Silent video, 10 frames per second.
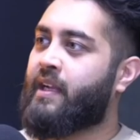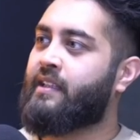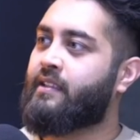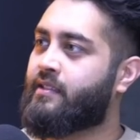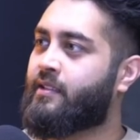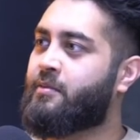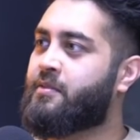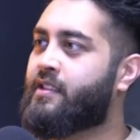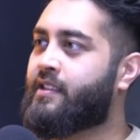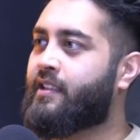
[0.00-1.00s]
Bangladeshi
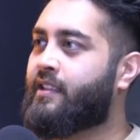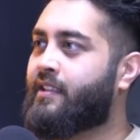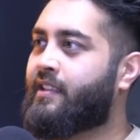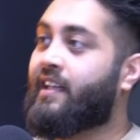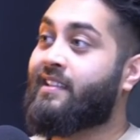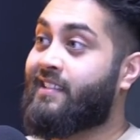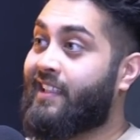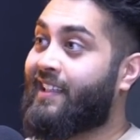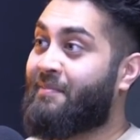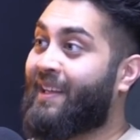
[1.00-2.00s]
community, I can
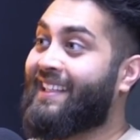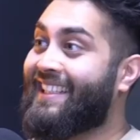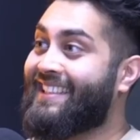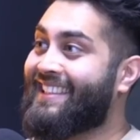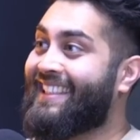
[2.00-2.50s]
say I'm Bangladeshi.